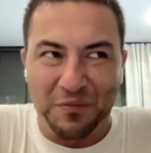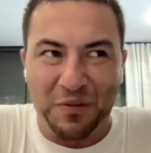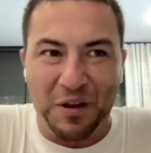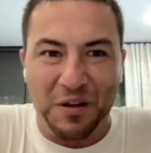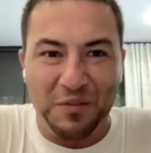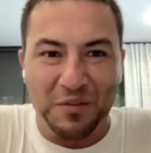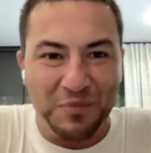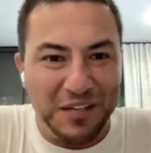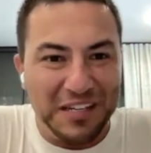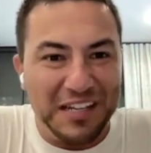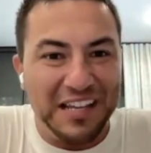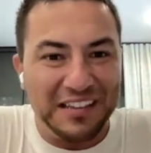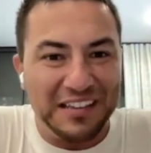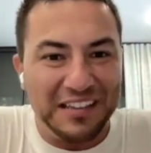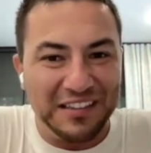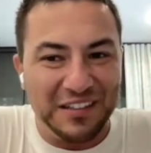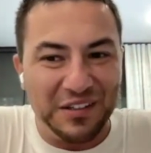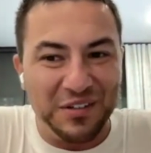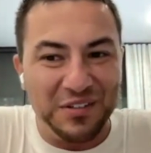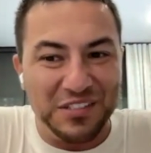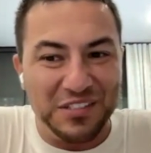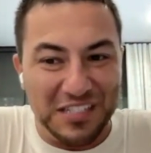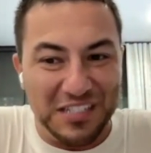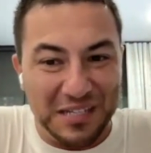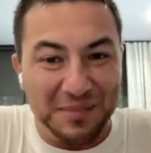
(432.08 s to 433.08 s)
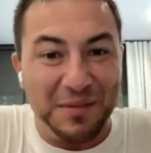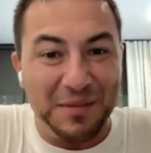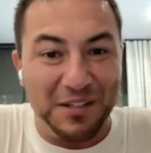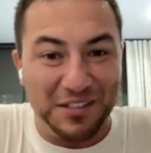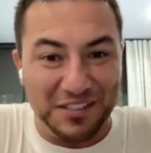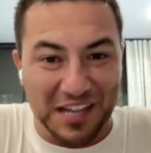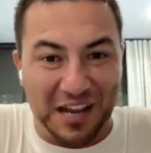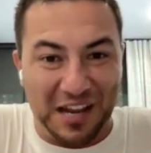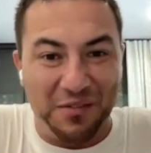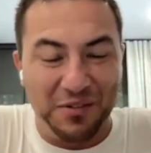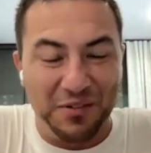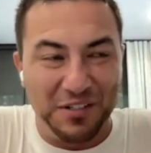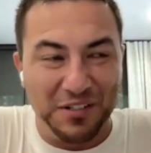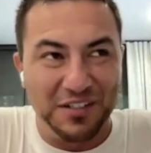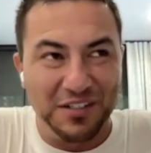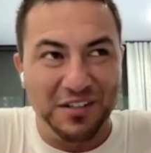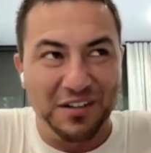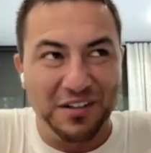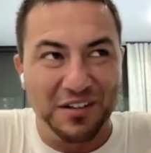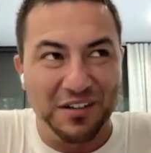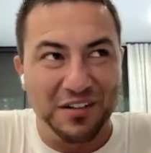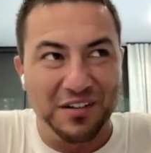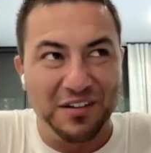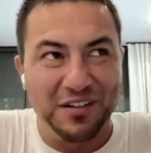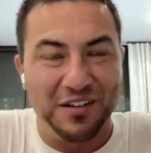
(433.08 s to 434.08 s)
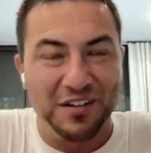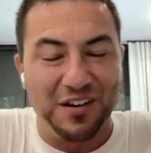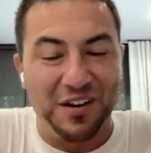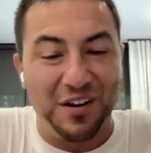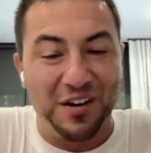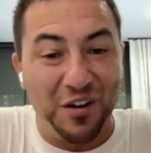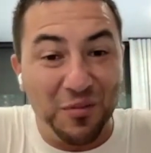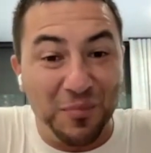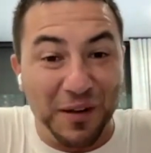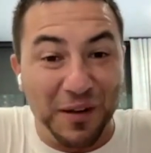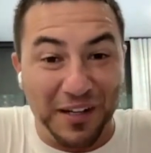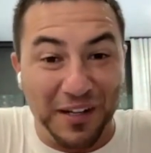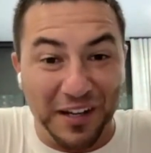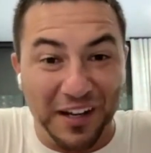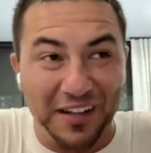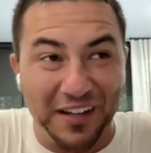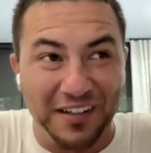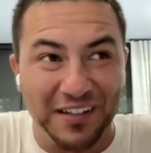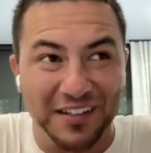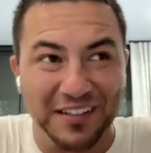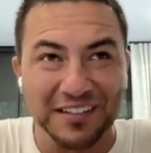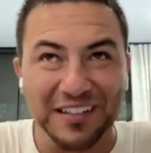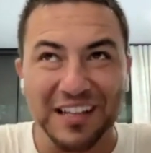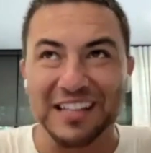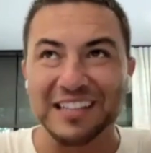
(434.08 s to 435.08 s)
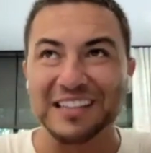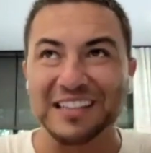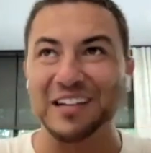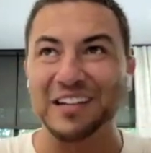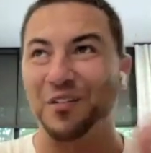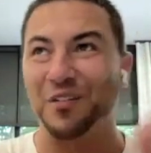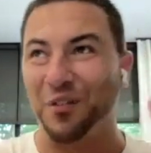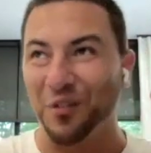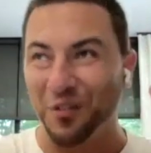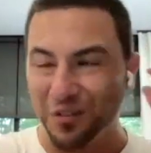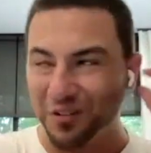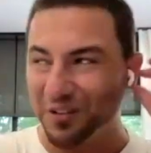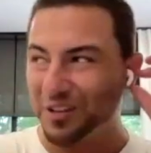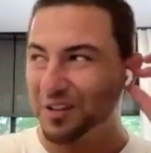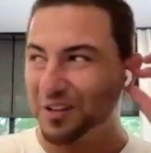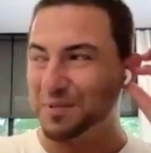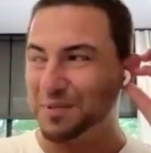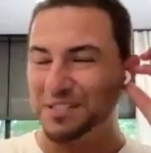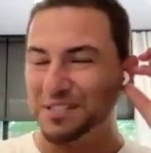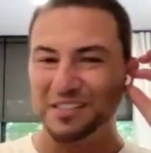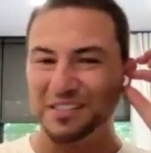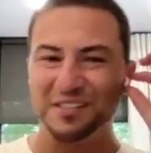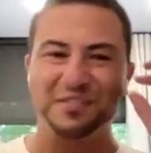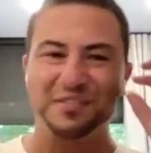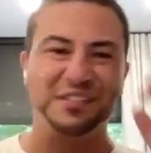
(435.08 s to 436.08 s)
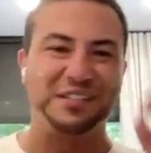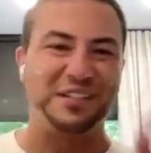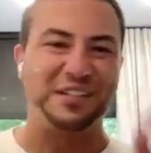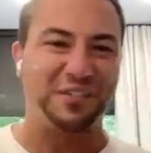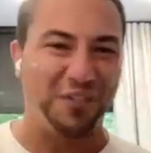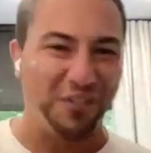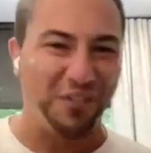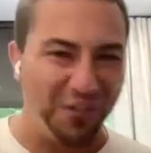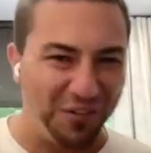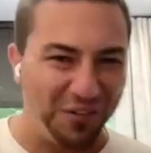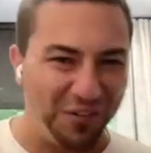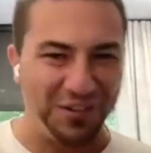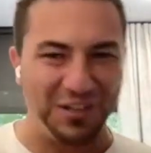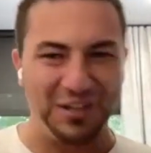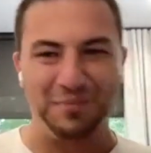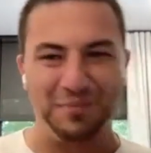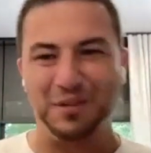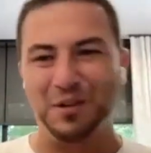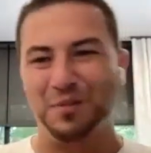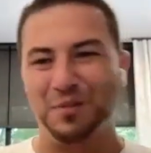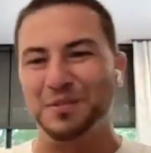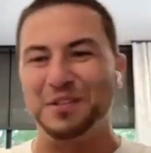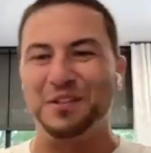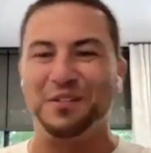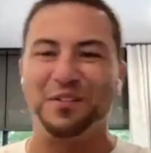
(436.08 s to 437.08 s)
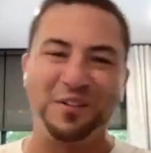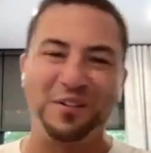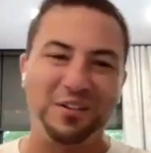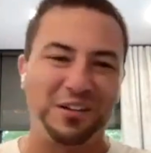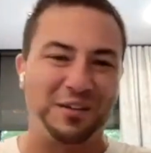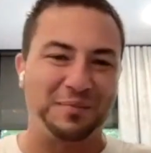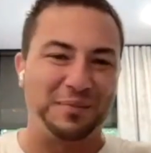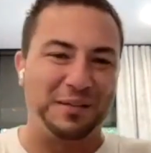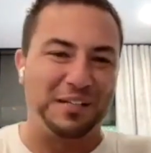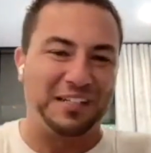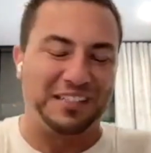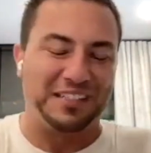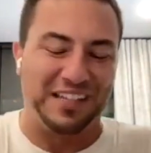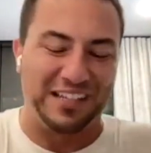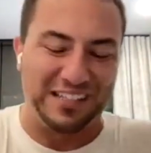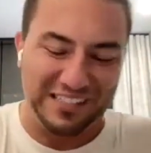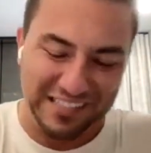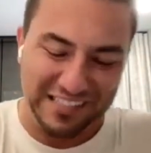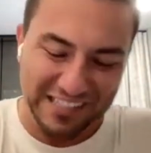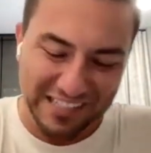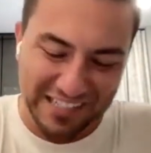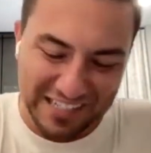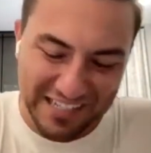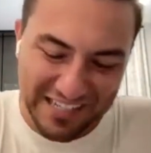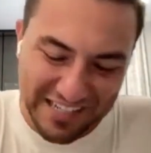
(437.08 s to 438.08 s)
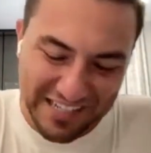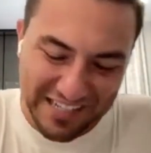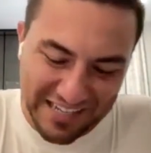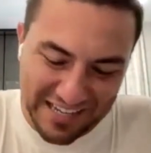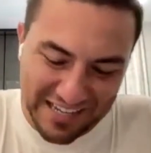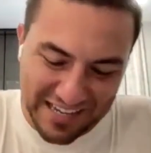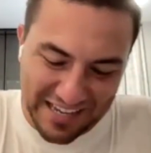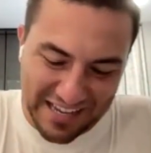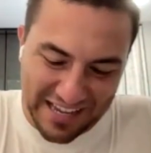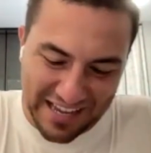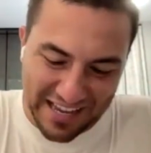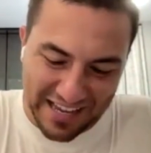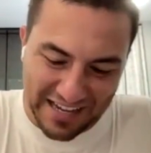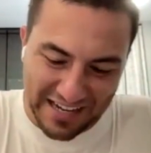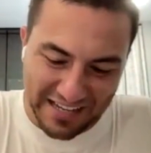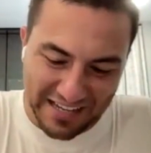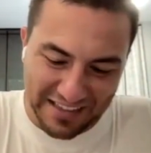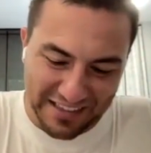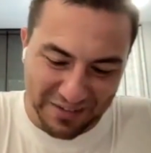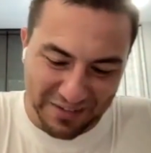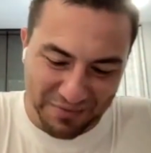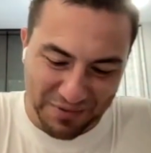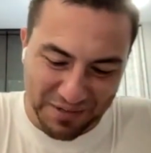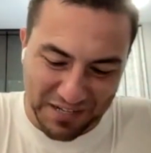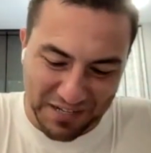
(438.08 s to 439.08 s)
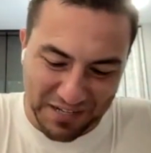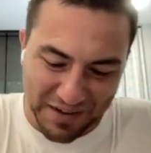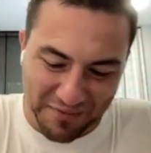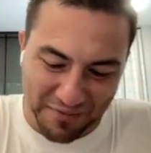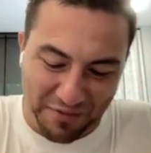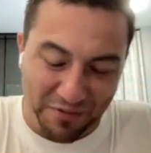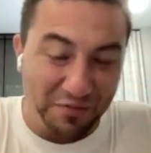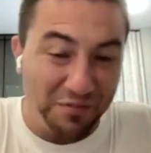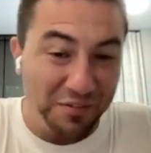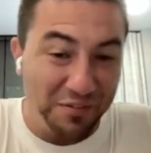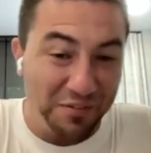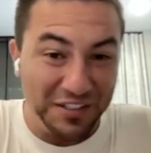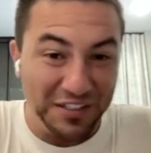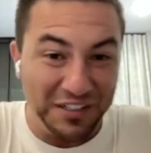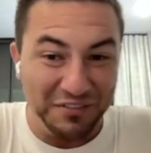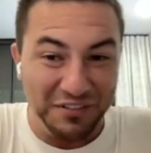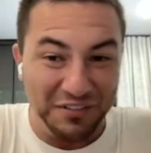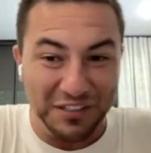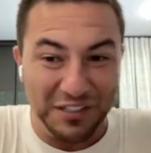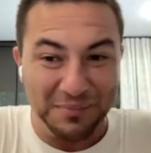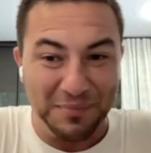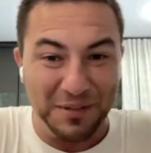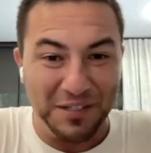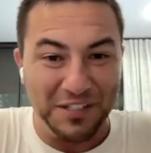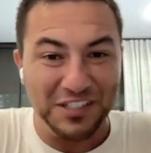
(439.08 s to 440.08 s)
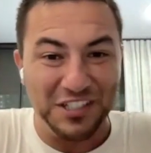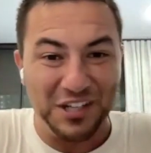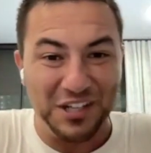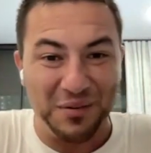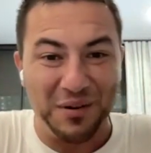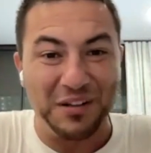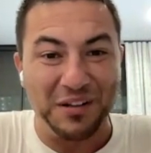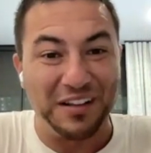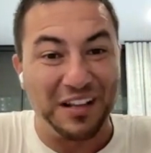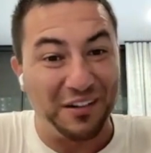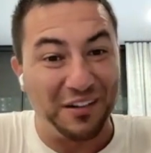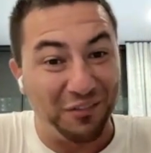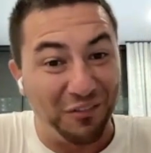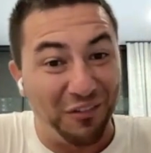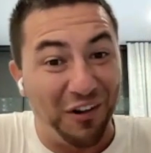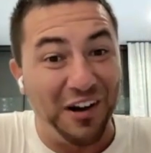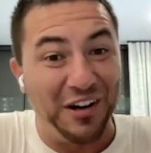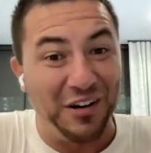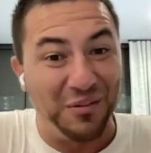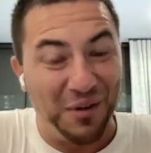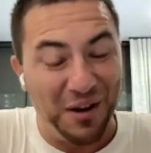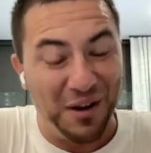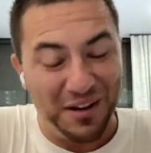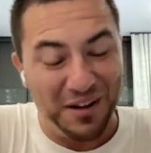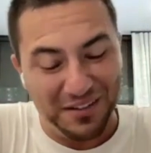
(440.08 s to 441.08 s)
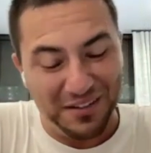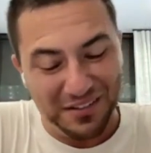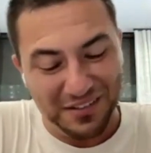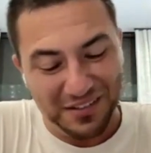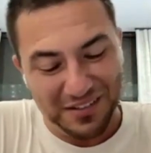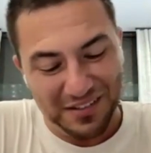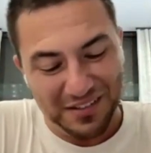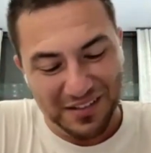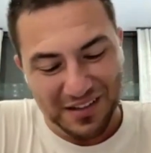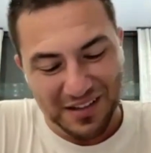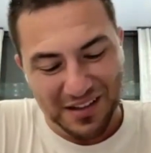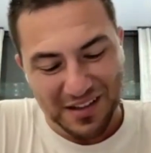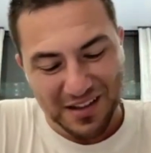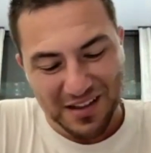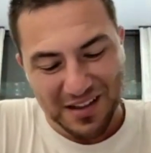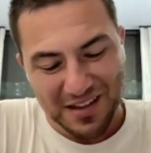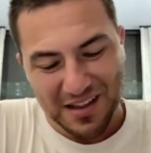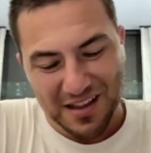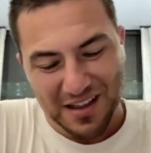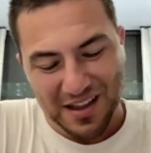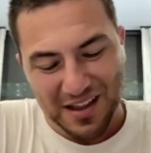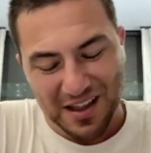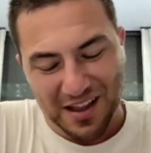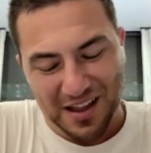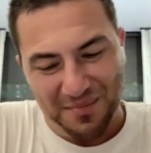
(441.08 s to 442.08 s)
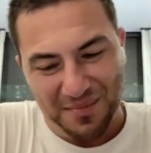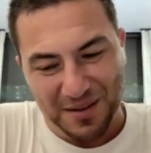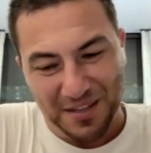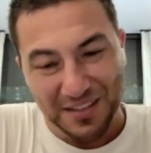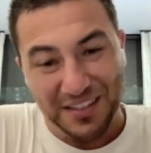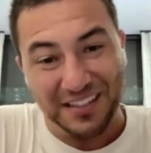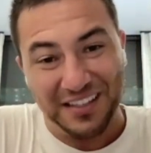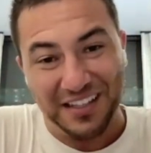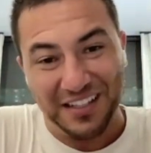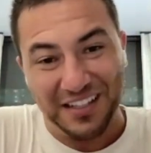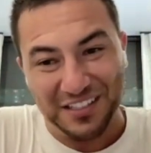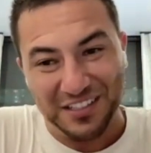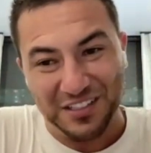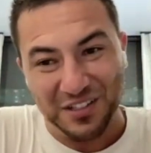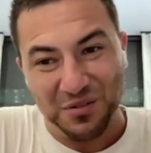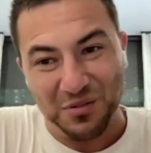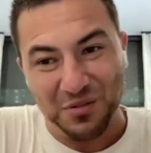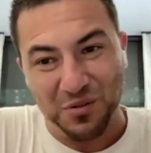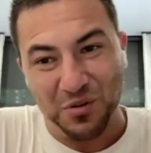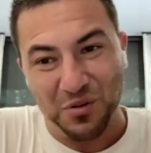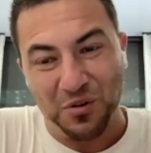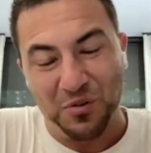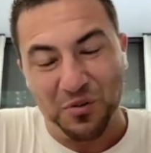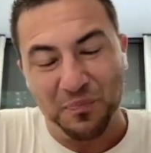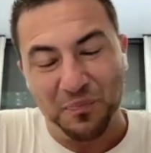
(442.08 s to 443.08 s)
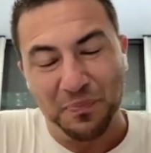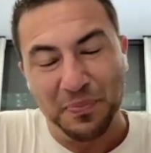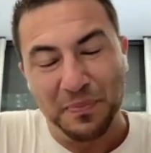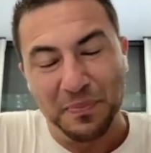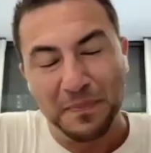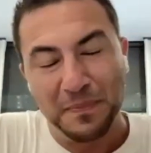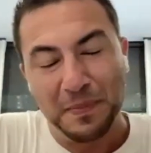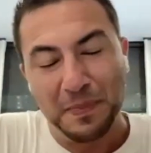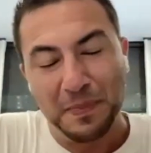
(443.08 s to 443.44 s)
When we get those emails out, oh my God, like they're all going to be delivered. They're all going to be open. They're all going to be clicked. And I think we could have a really, really big showing like right away. I think that's so cool.